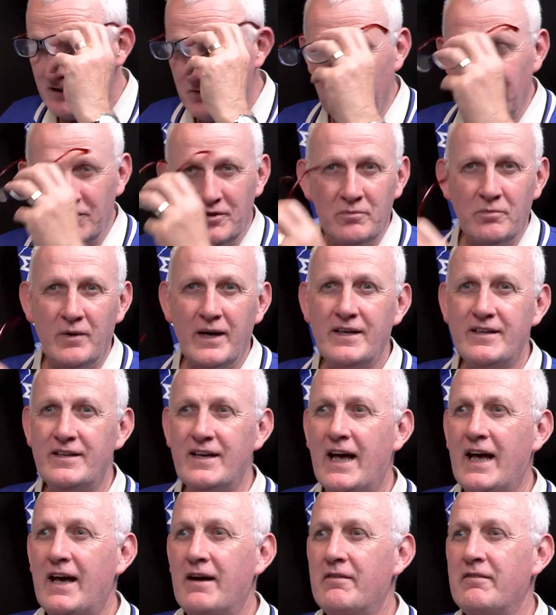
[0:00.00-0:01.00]
the one that went
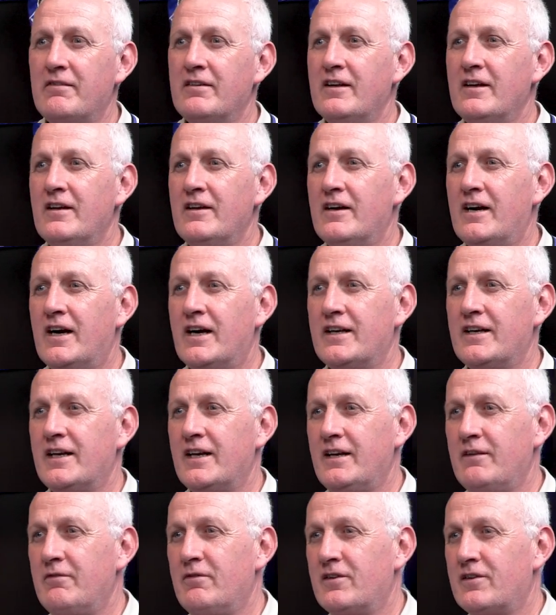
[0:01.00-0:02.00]
down. And
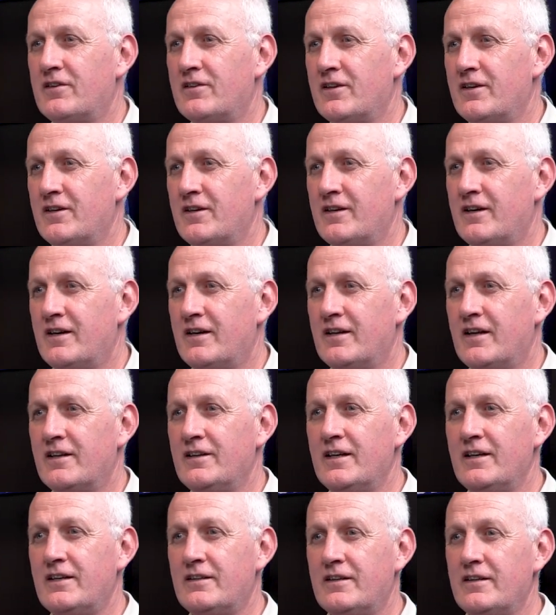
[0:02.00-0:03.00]
then he was, I
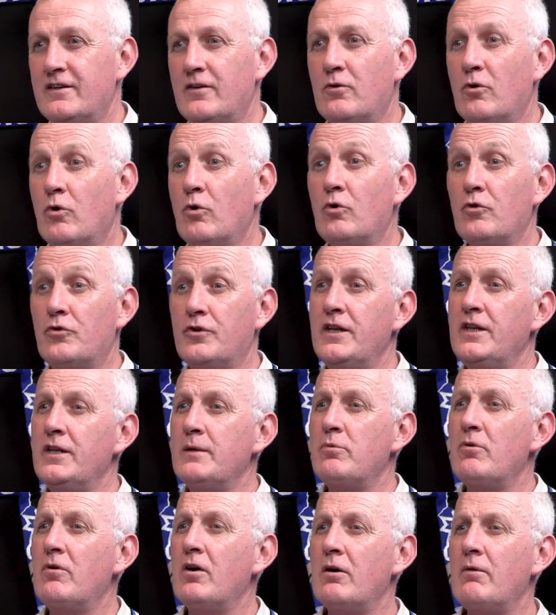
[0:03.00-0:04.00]
think, didn't the
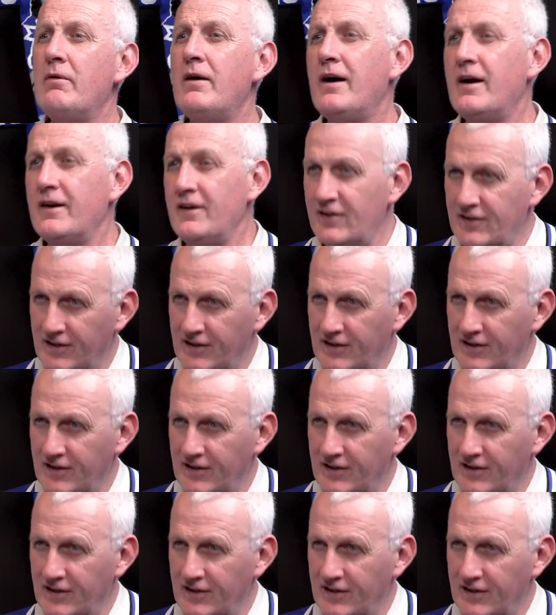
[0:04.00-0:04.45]
ball go out and he